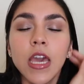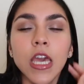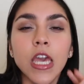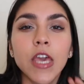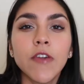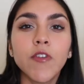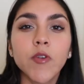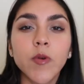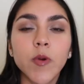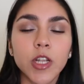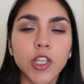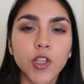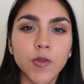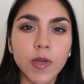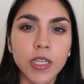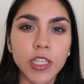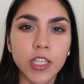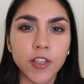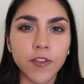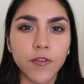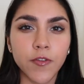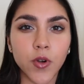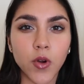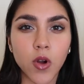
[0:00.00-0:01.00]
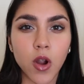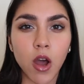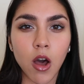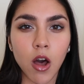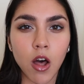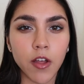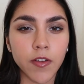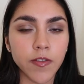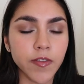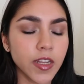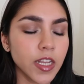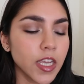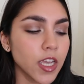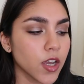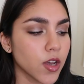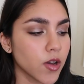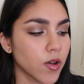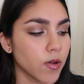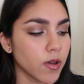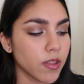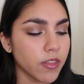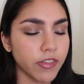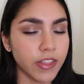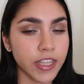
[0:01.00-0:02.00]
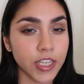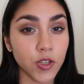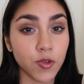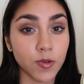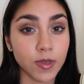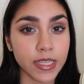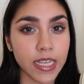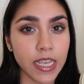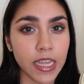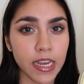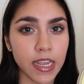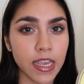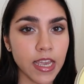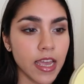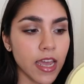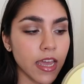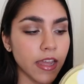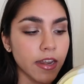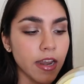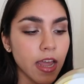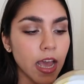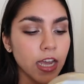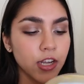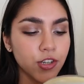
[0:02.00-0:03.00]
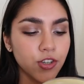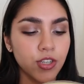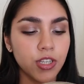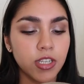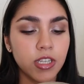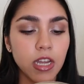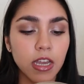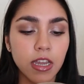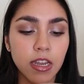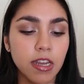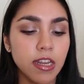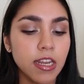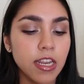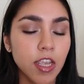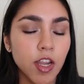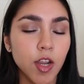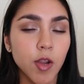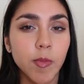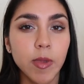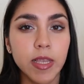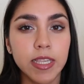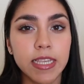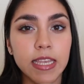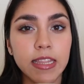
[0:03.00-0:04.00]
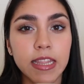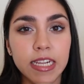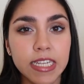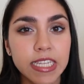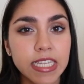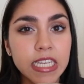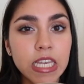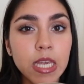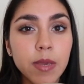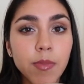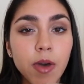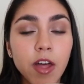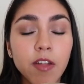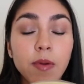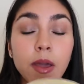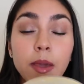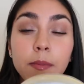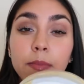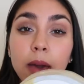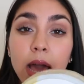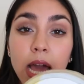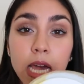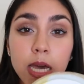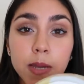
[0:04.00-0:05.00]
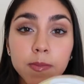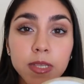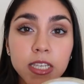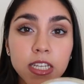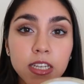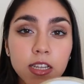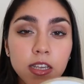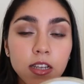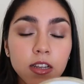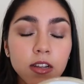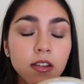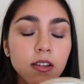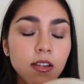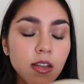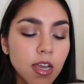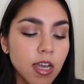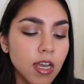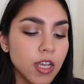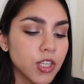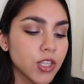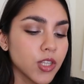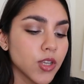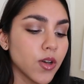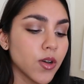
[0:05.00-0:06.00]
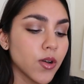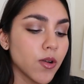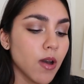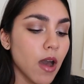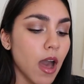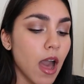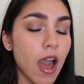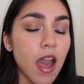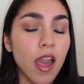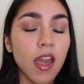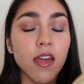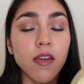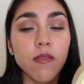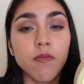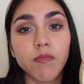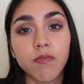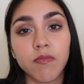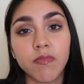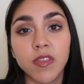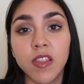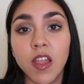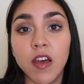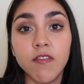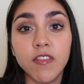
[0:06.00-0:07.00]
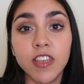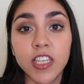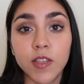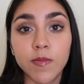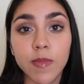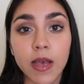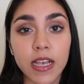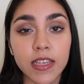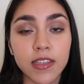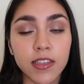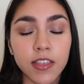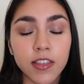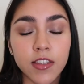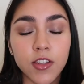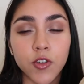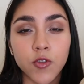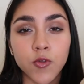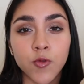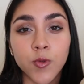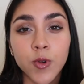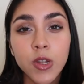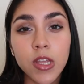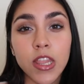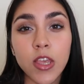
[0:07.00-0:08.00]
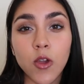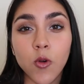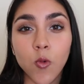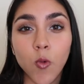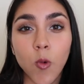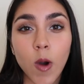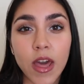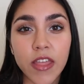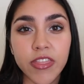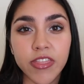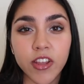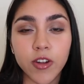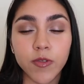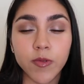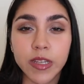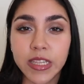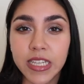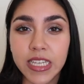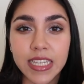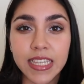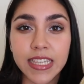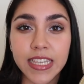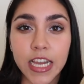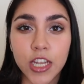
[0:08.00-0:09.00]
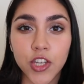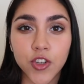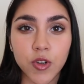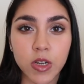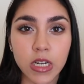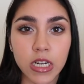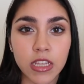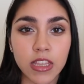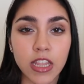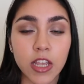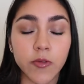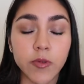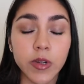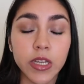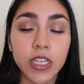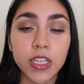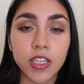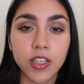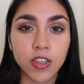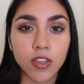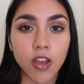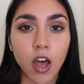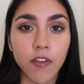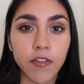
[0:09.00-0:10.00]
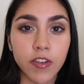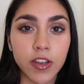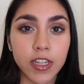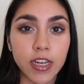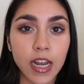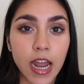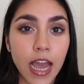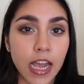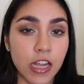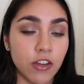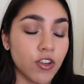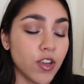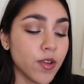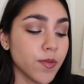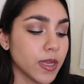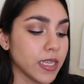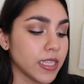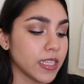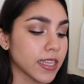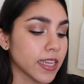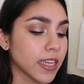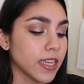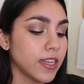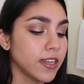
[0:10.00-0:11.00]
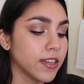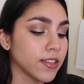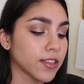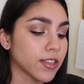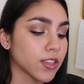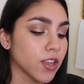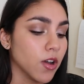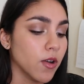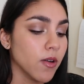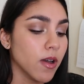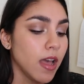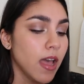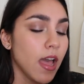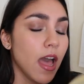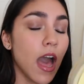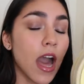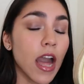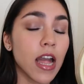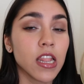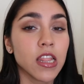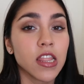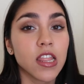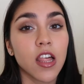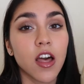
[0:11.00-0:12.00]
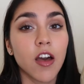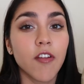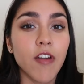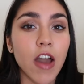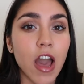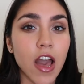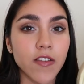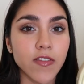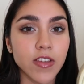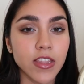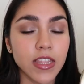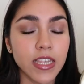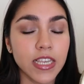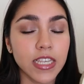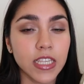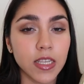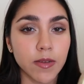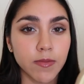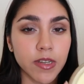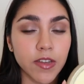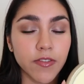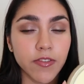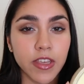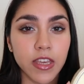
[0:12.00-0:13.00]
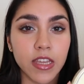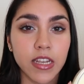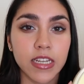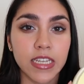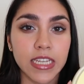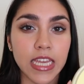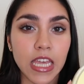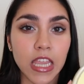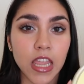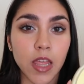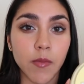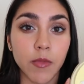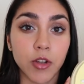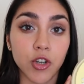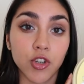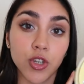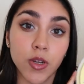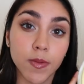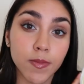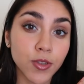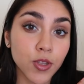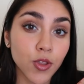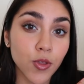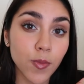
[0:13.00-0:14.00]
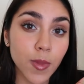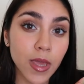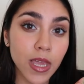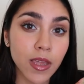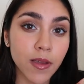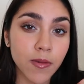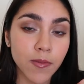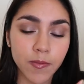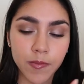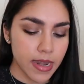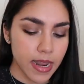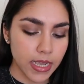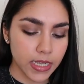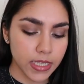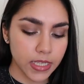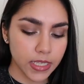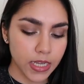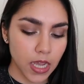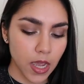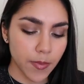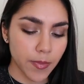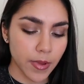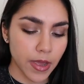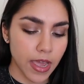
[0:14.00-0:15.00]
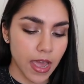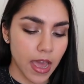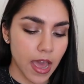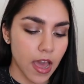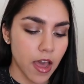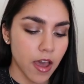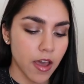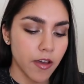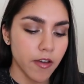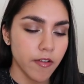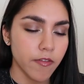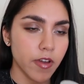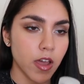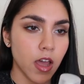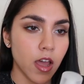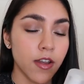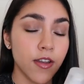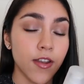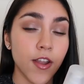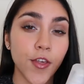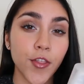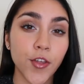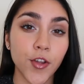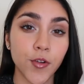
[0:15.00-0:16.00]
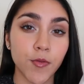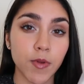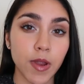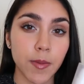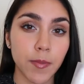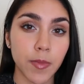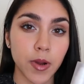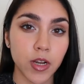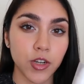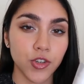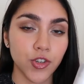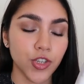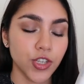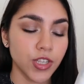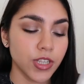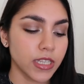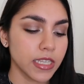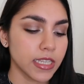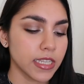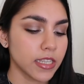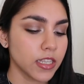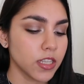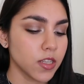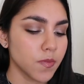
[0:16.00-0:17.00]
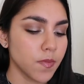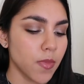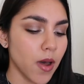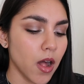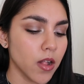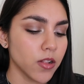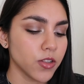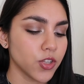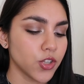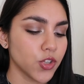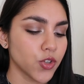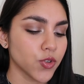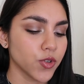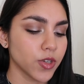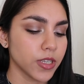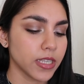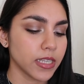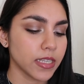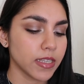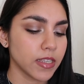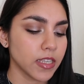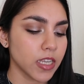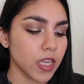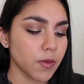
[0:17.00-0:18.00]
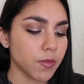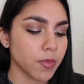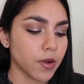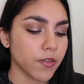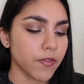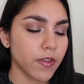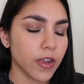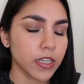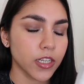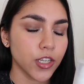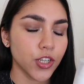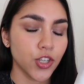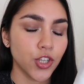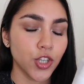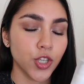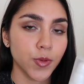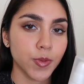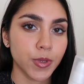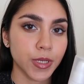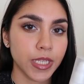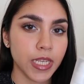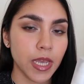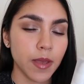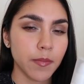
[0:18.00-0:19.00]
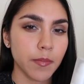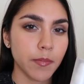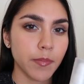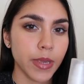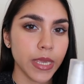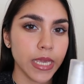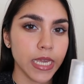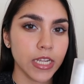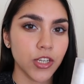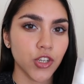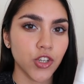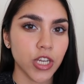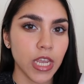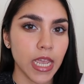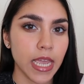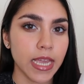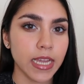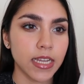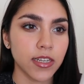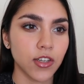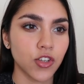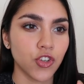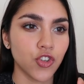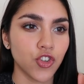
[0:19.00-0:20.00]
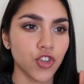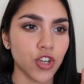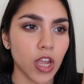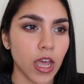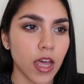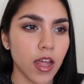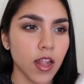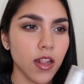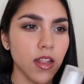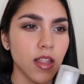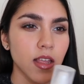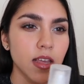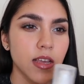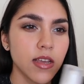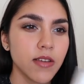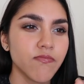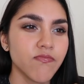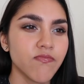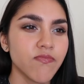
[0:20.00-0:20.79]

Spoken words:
If you watched my Sephora haul video, this was in it, and I just stuck it in here because I like to keep all my backups in here. So I love these masks. They're really wet, they're really saturated, they really soften and hydrate my skin, and so I love having these. I'm definitely gonna take them on trips with me. Next up, I have another repurchase. This is the Paula's Choice Skin Perfecting 2% BHA Gel.